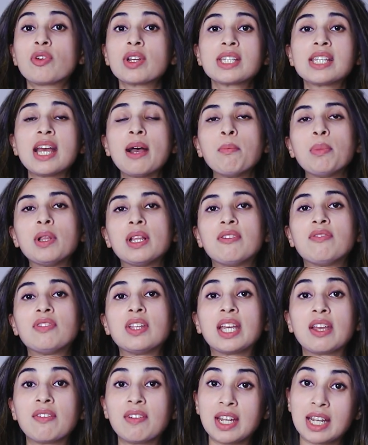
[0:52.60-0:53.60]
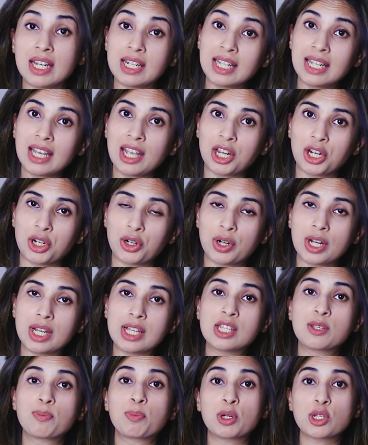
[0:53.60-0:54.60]
for example, if the given indicator
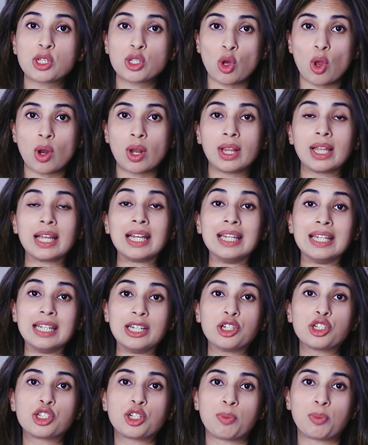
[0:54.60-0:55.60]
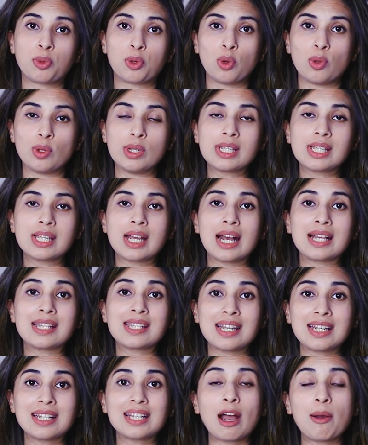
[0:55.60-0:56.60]
is personnel in leadership roles, a
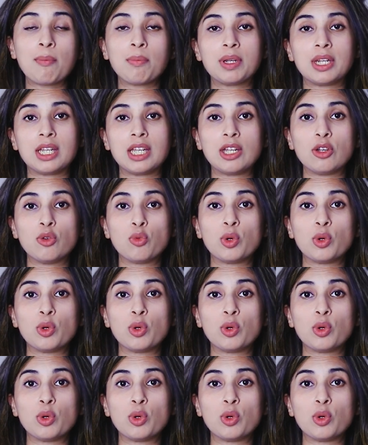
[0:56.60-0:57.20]
set company